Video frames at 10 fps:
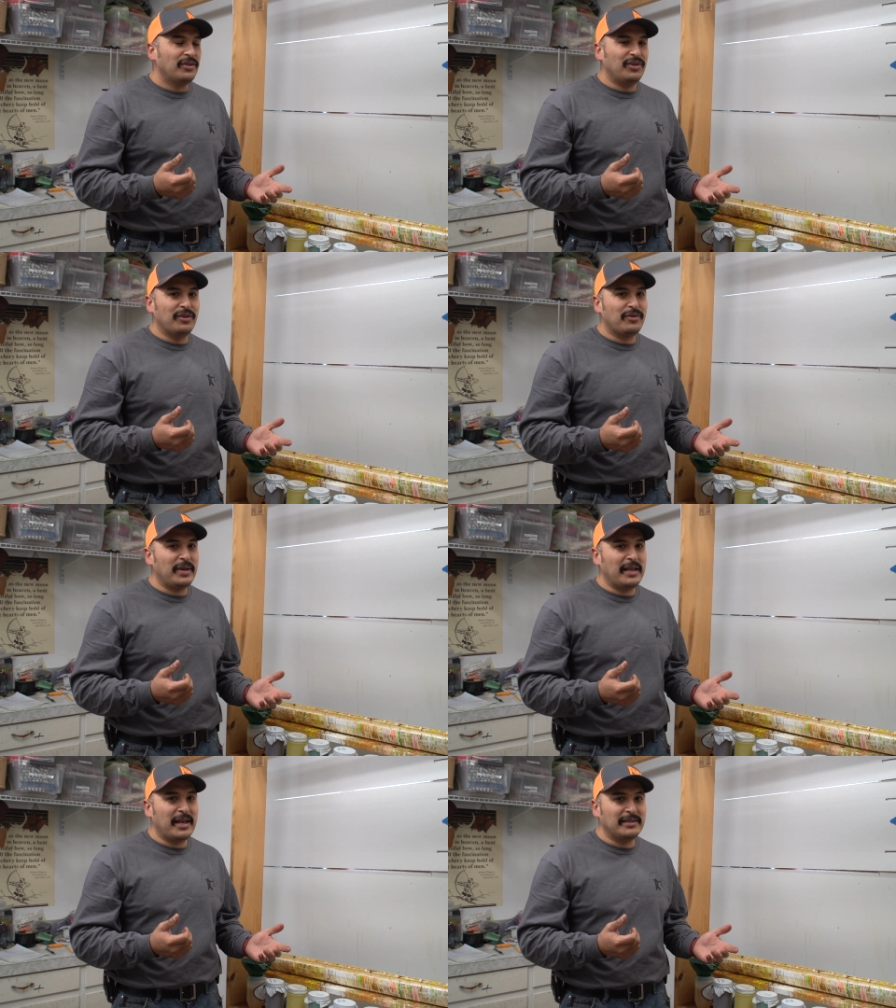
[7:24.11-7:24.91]
two to
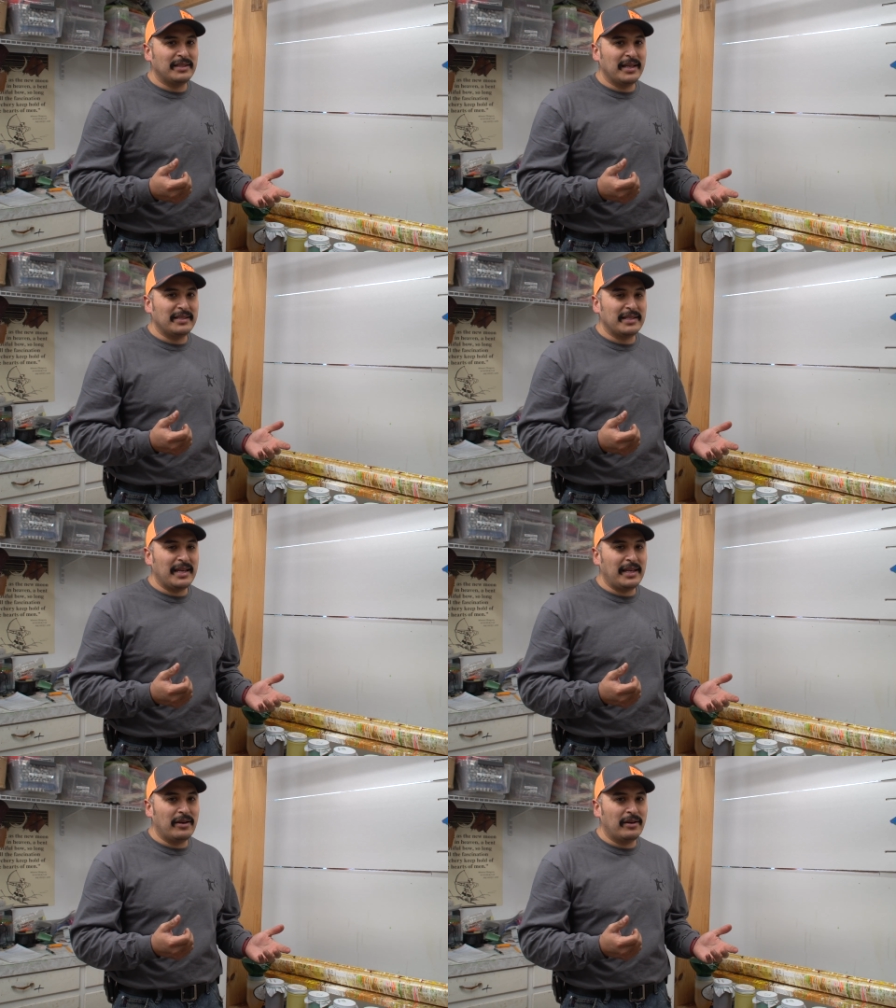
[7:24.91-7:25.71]
three dozen, I'd
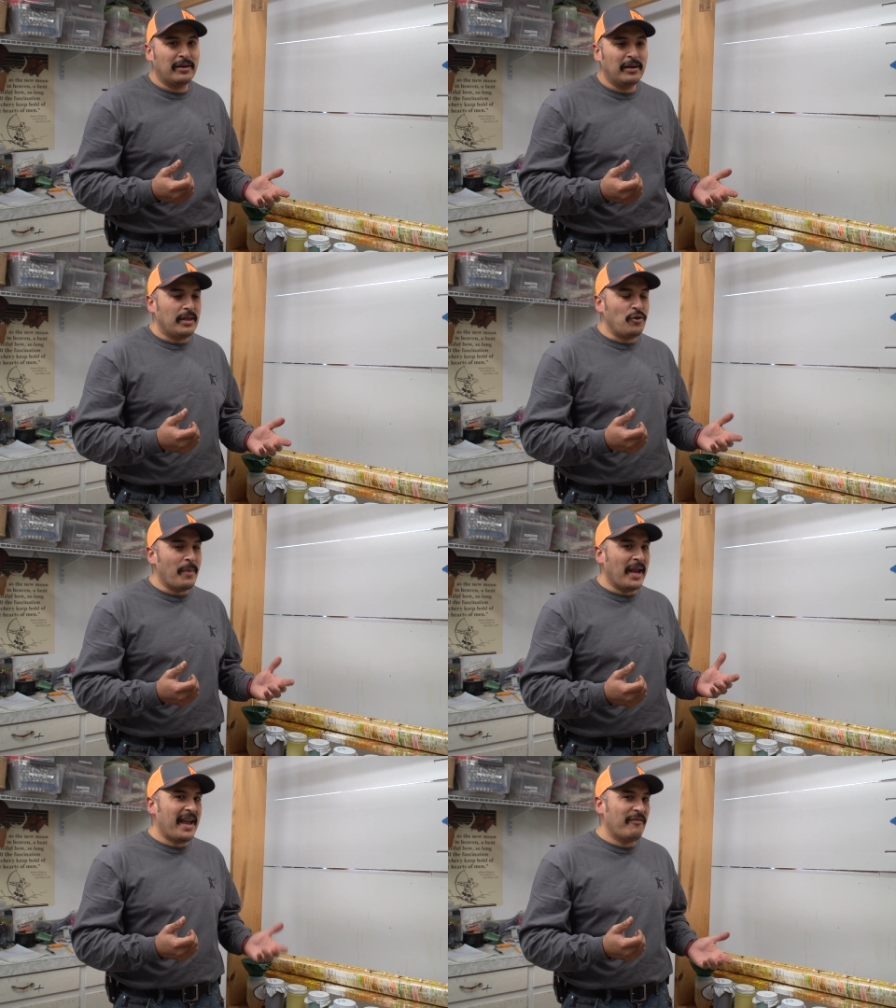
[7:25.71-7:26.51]
say, a year. You
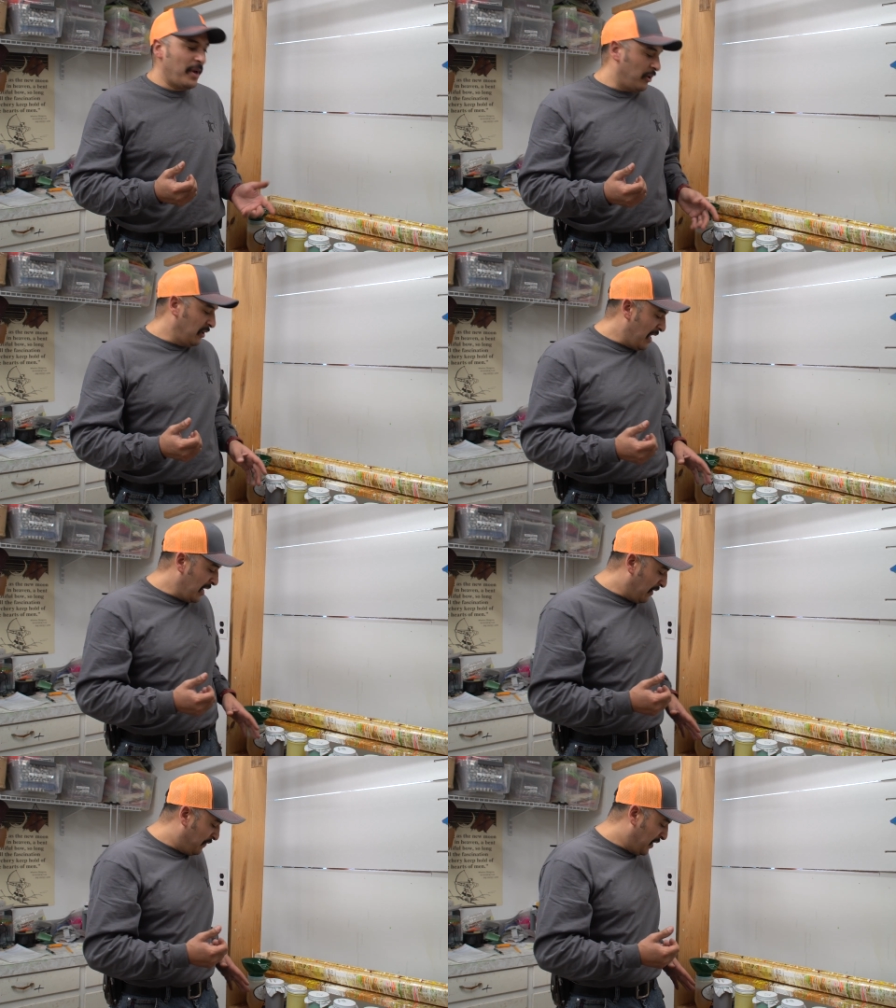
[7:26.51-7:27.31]
might have better
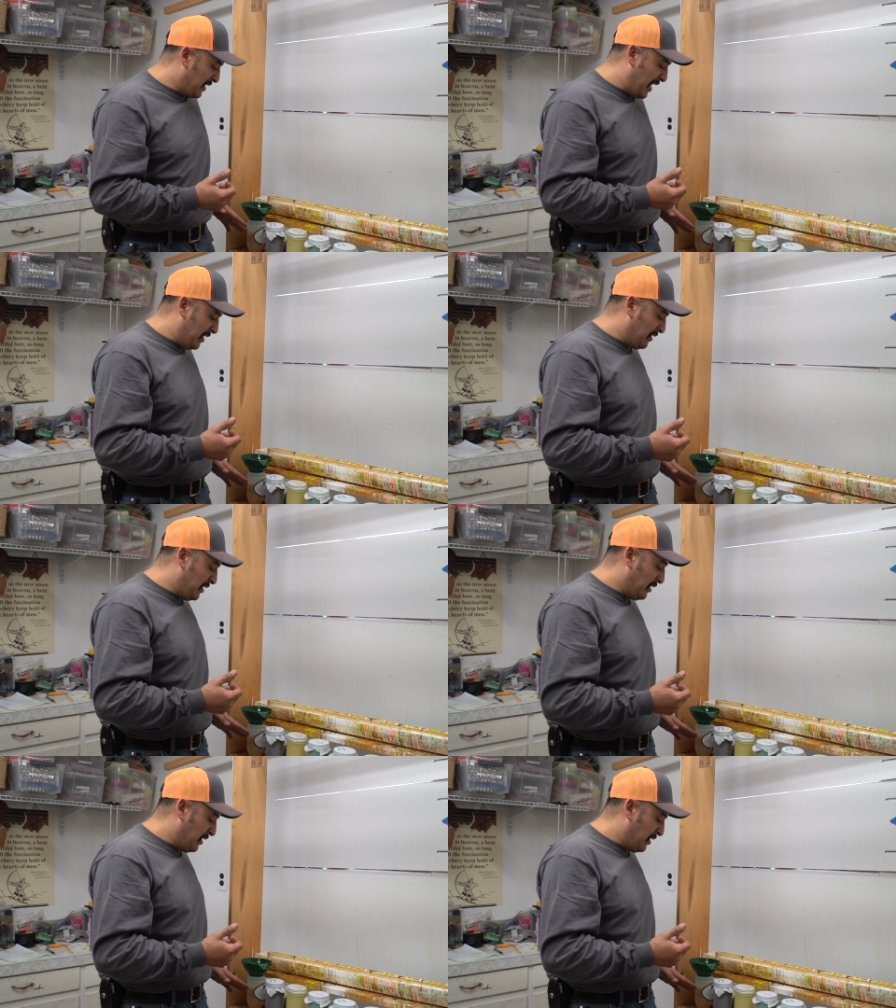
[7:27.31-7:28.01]
luck if you take the,